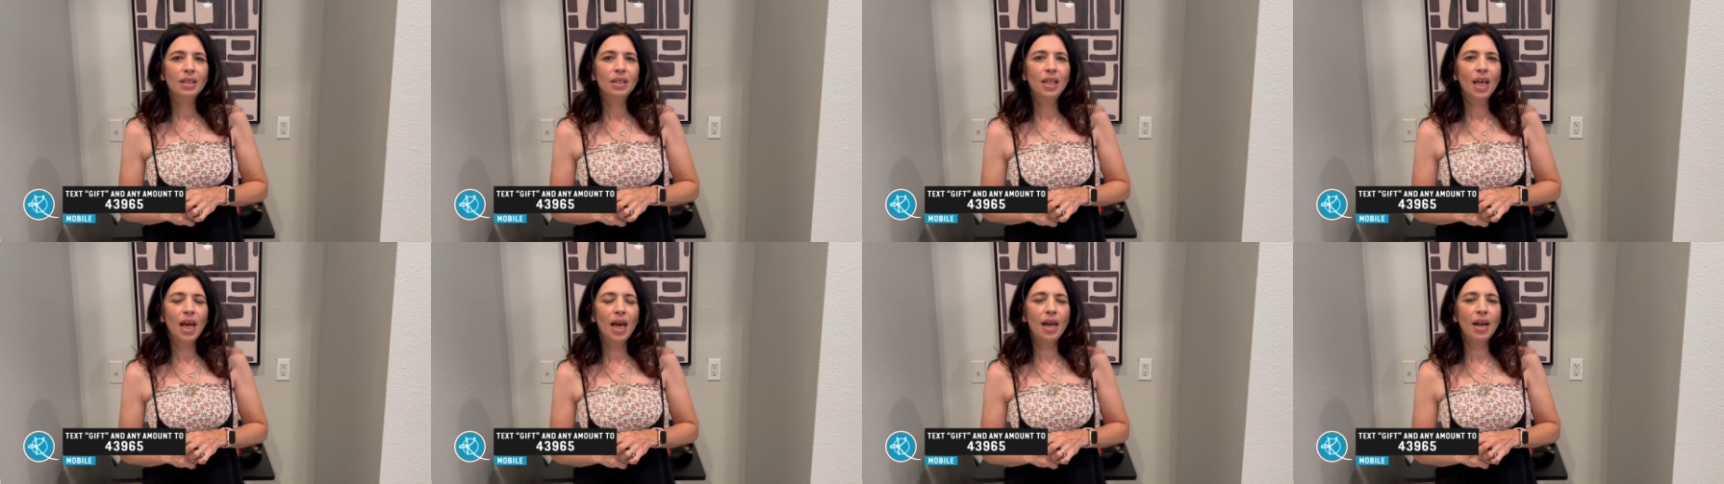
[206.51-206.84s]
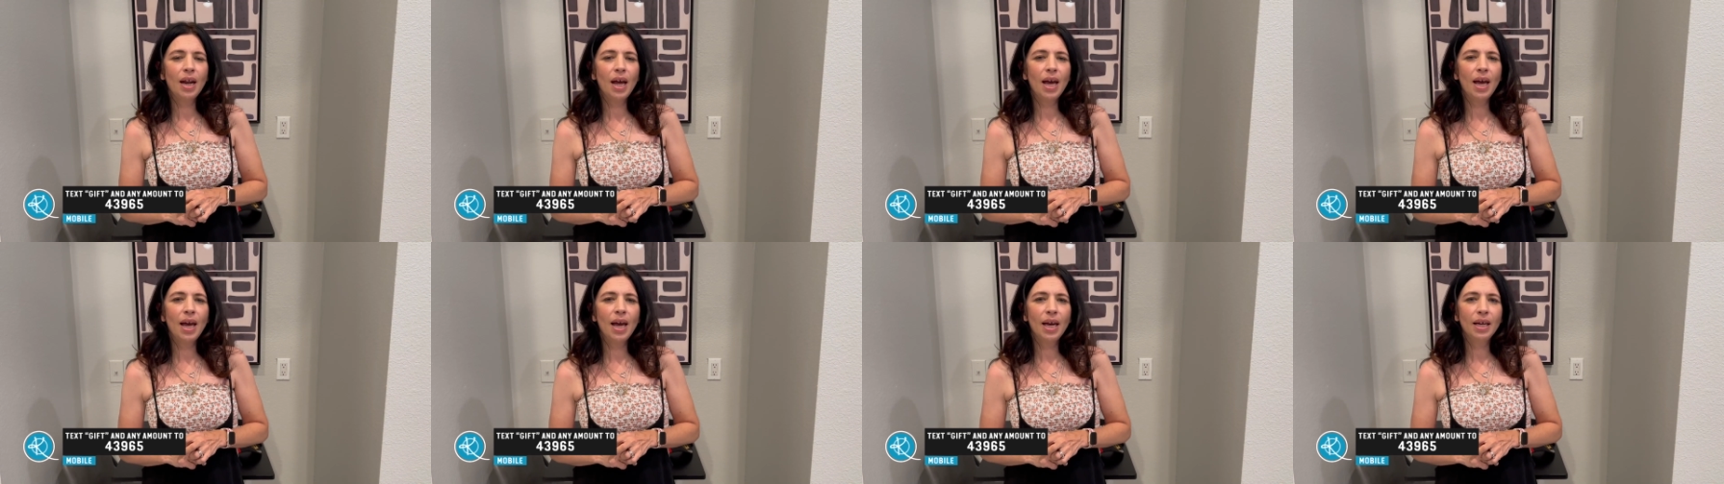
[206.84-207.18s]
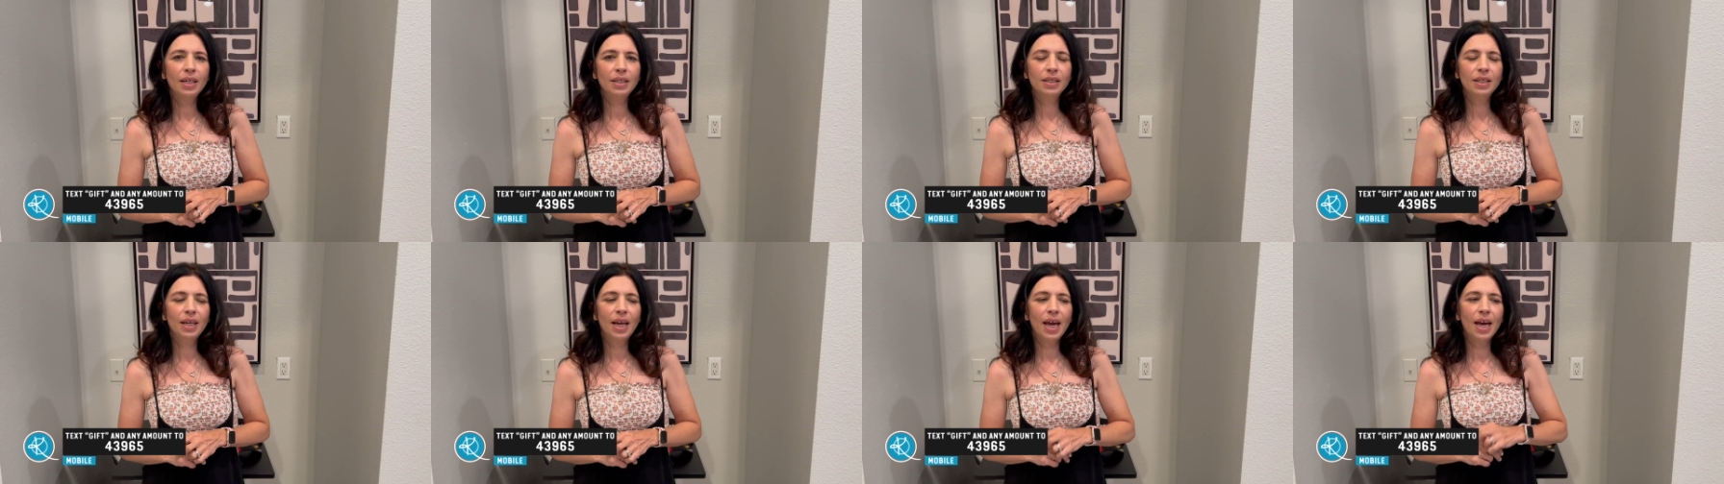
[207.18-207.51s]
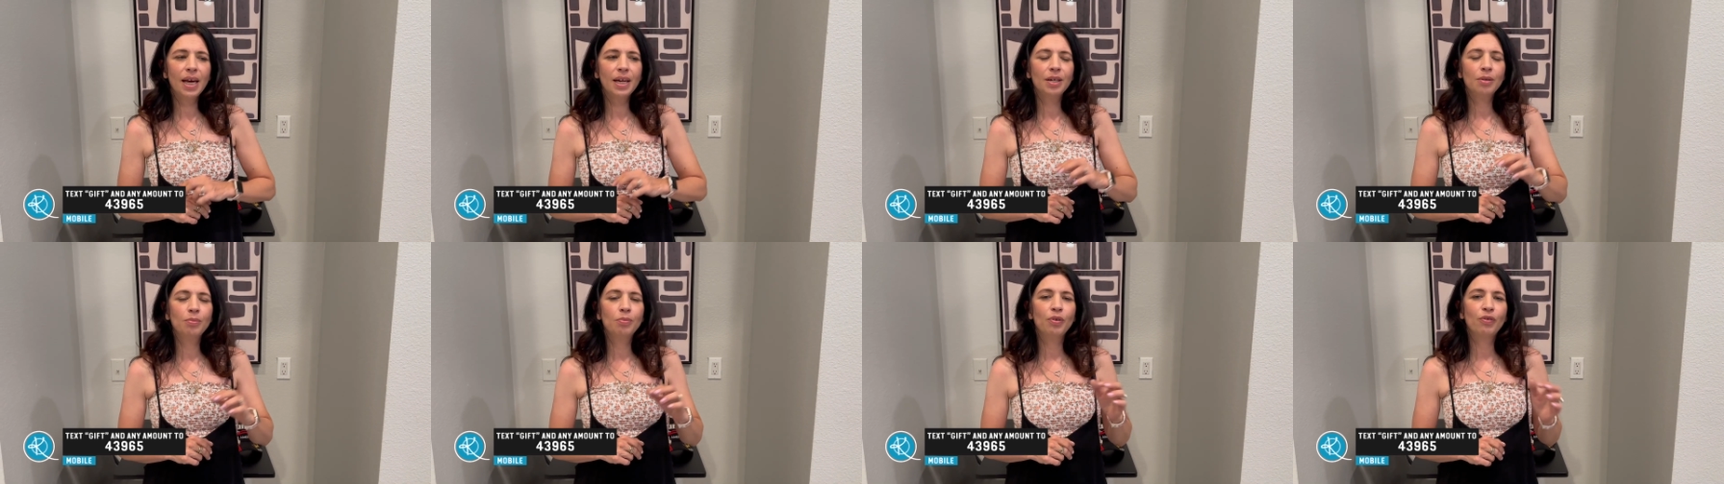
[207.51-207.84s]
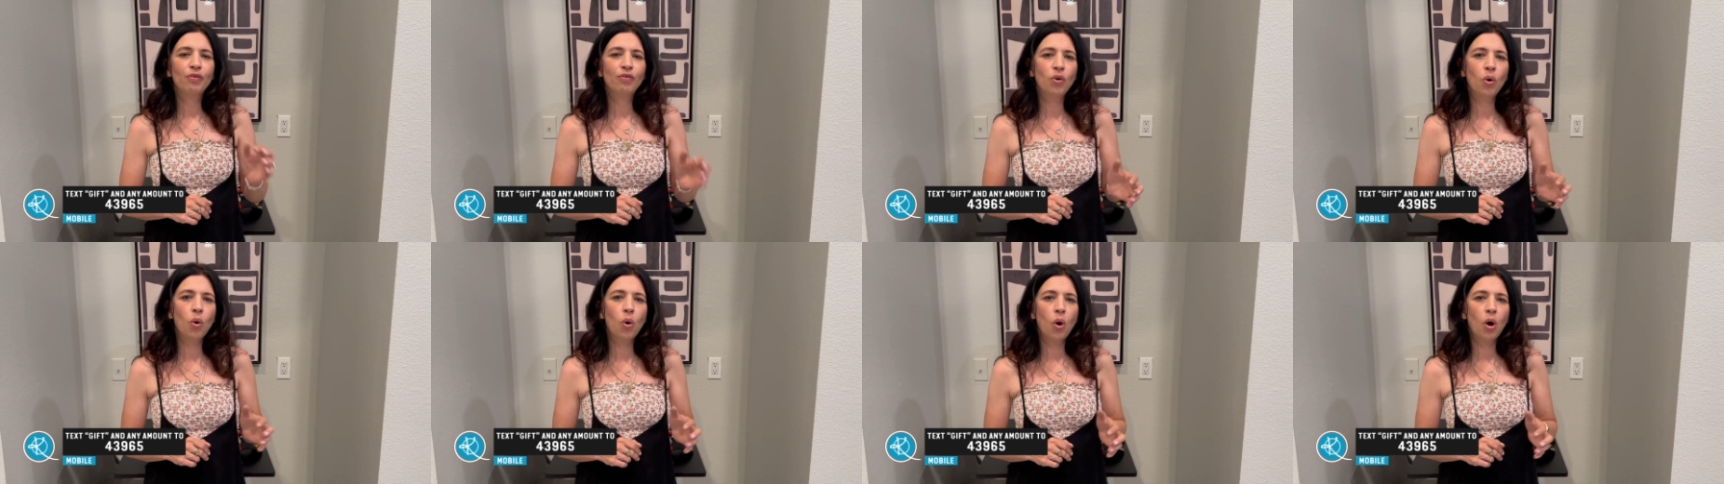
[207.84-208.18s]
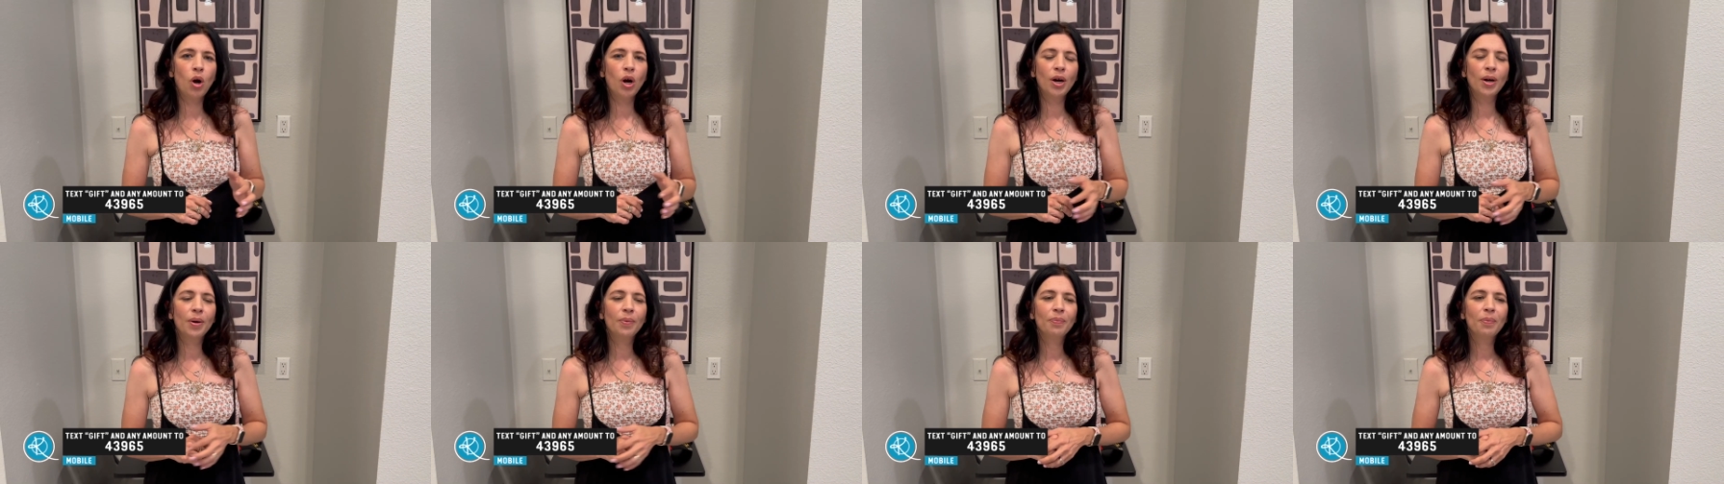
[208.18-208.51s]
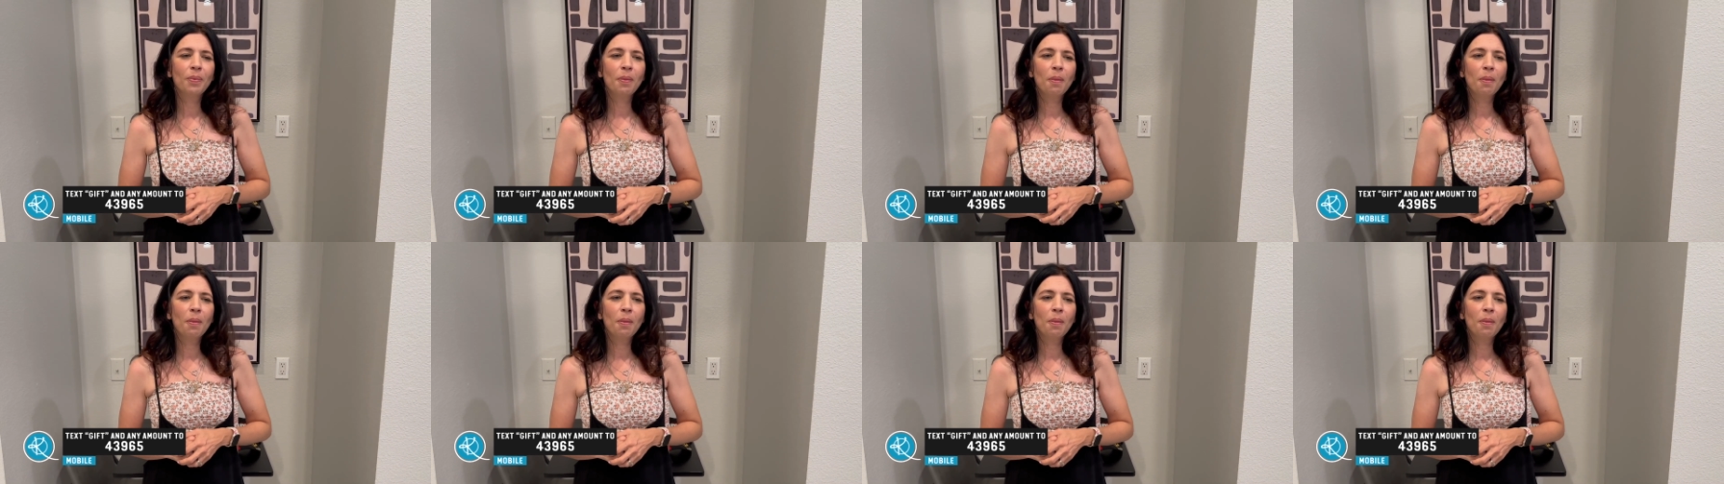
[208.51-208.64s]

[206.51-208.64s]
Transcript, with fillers: that I hadn't added before,